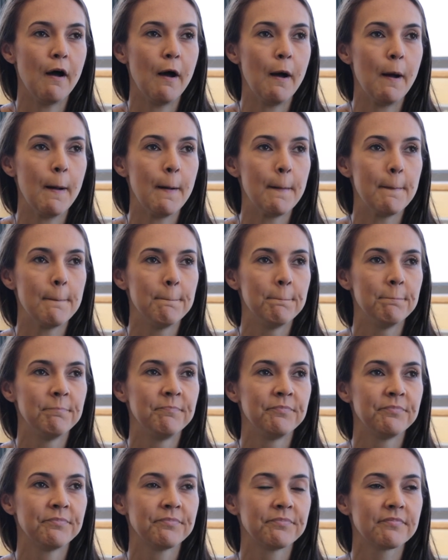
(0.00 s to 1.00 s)

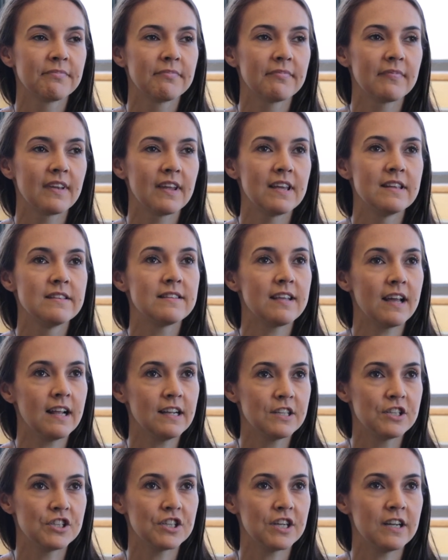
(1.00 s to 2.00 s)
um,
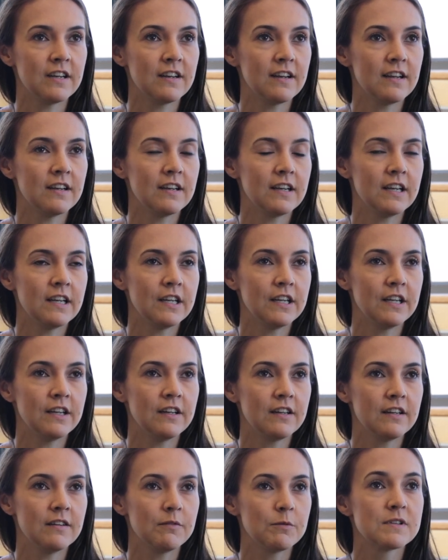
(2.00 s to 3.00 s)
intelligent, and
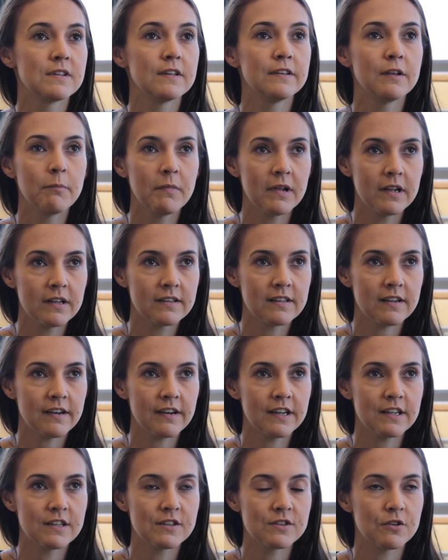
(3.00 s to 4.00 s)
he was in the
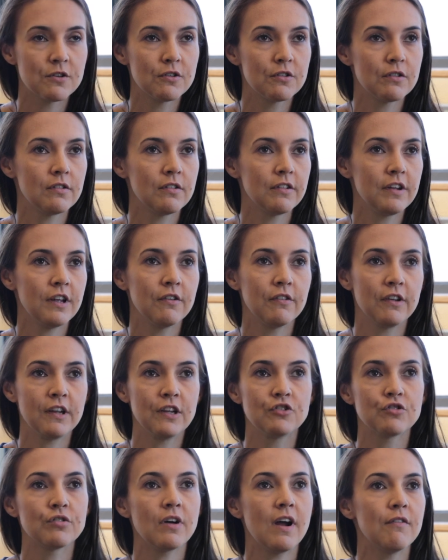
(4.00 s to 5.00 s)
military, so you know
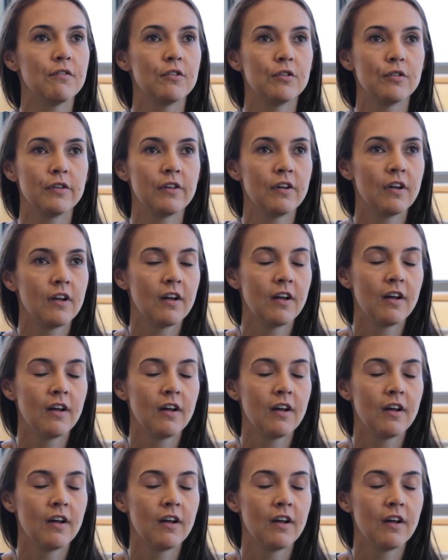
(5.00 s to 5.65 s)
he traveled.